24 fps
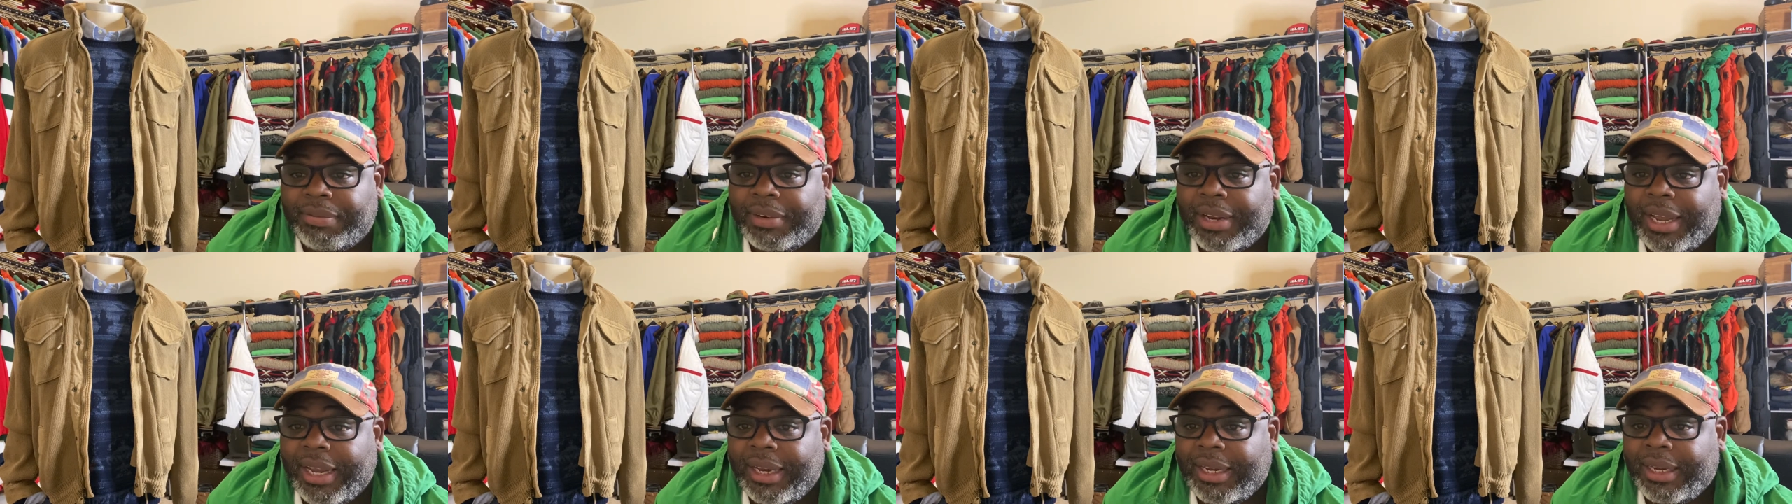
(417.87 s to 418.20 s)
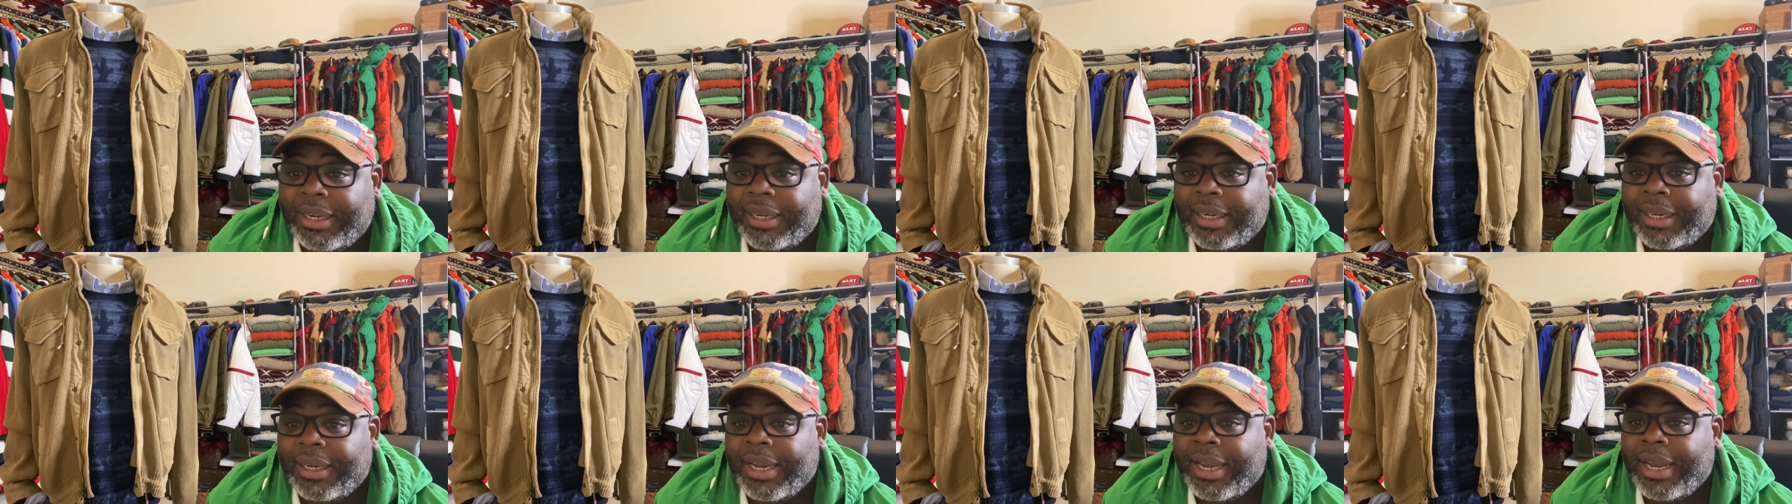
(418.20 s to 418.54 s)

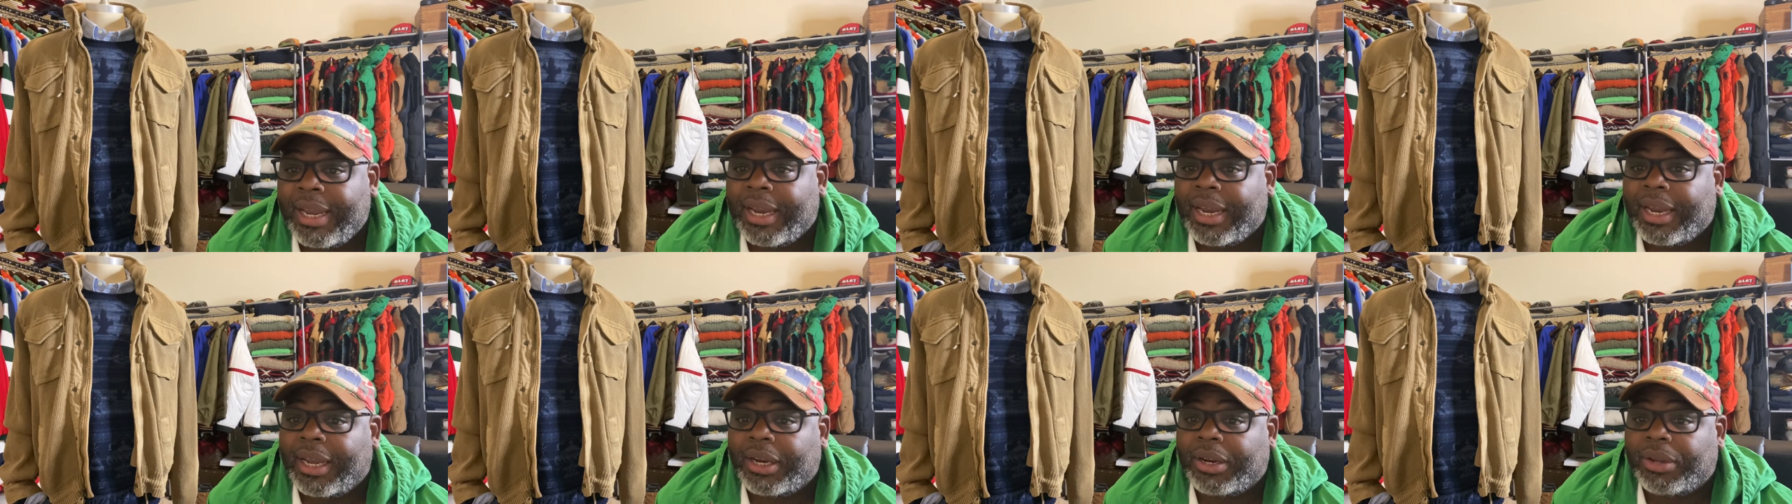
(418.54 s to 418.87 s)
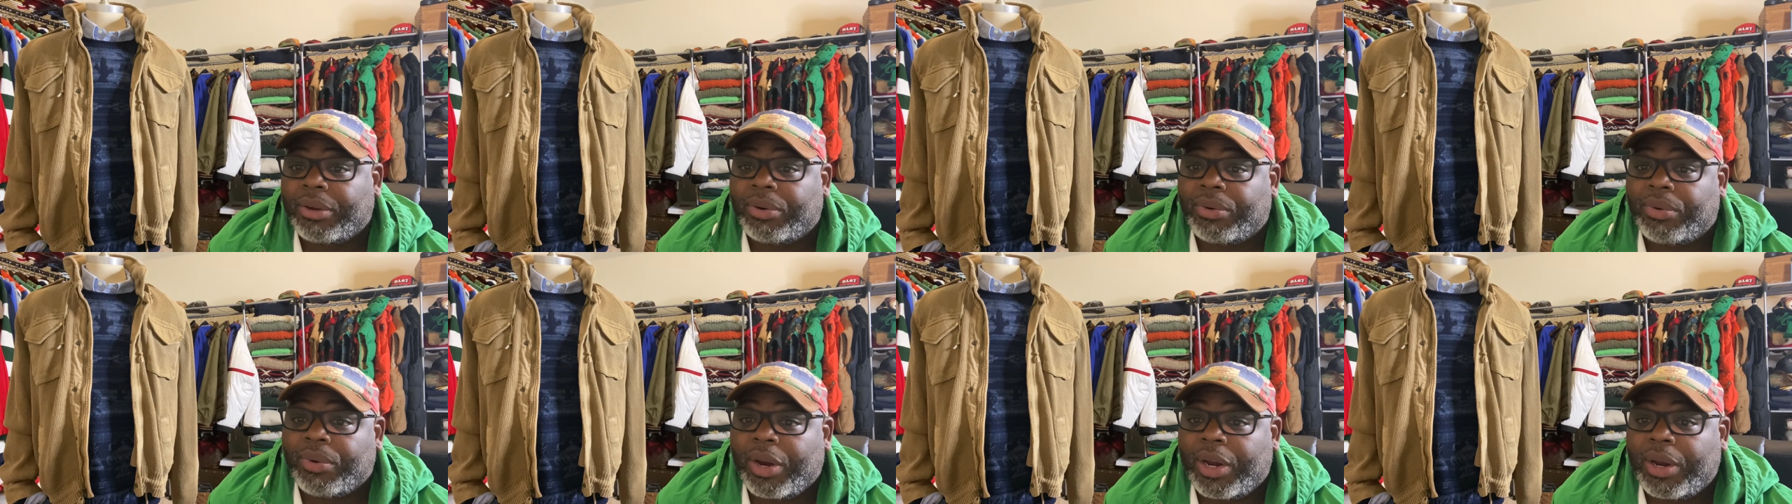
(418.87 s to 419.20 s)
day and a
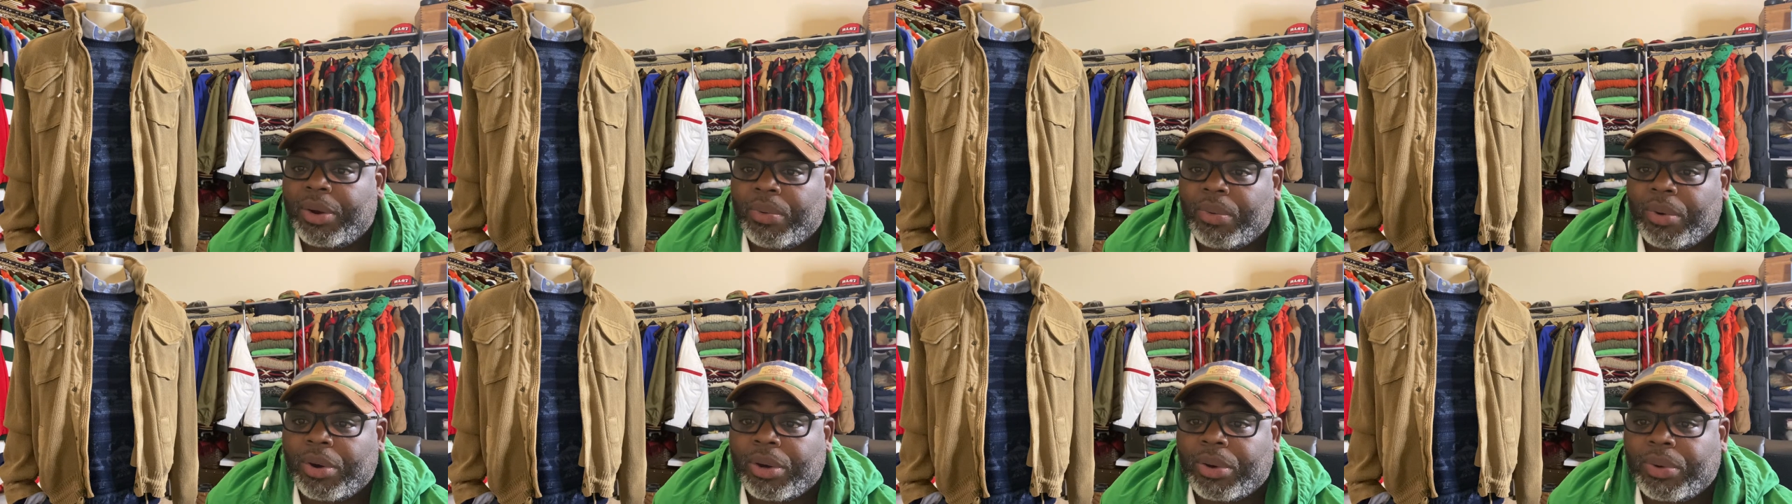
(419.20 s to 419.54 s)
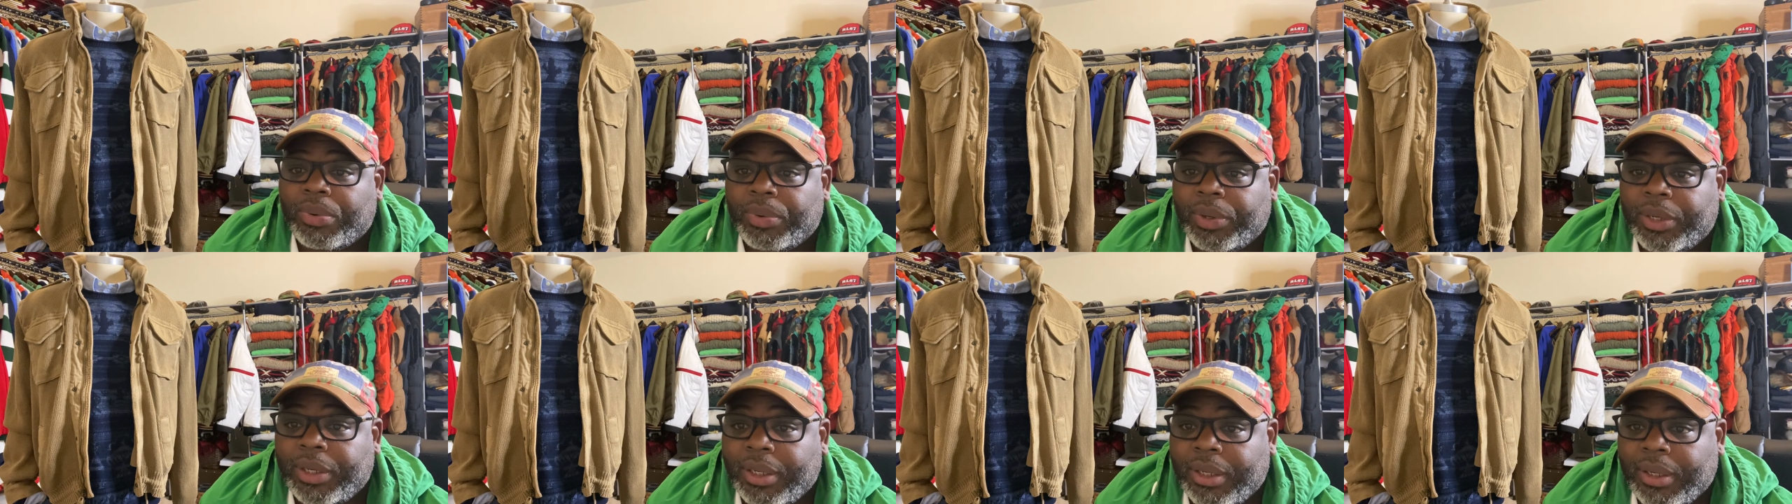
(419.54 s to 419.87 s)
great work
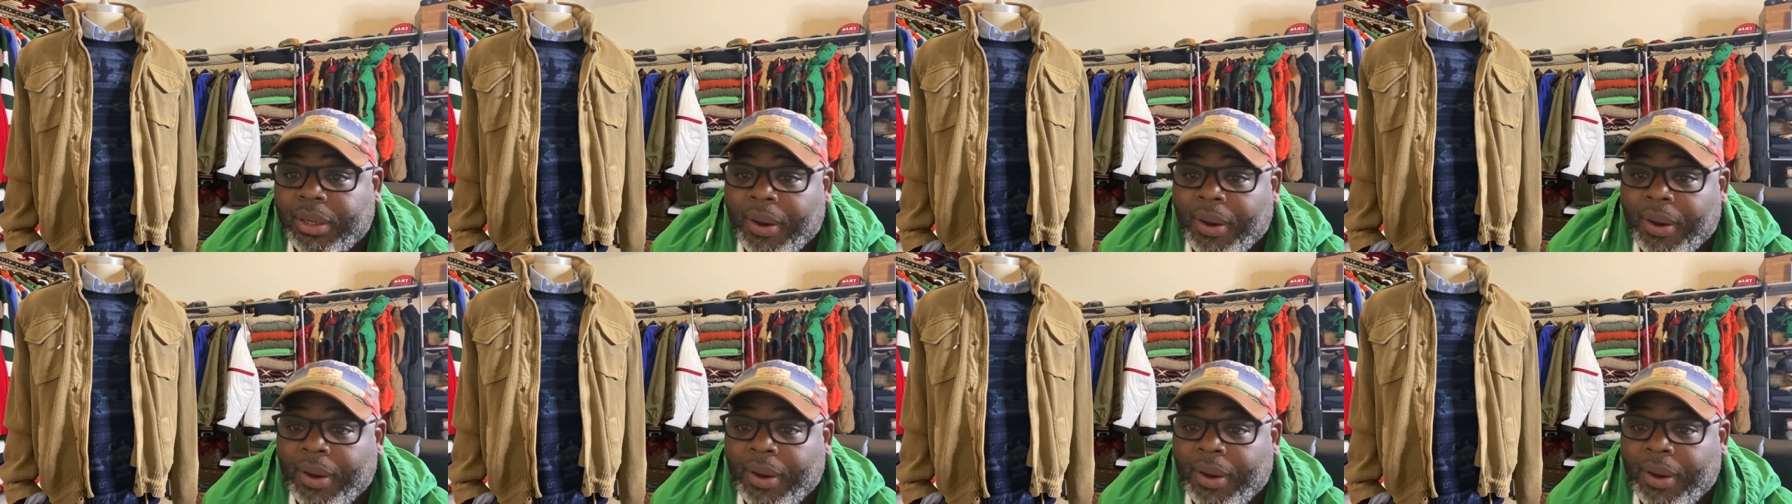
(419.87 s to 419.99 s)
week.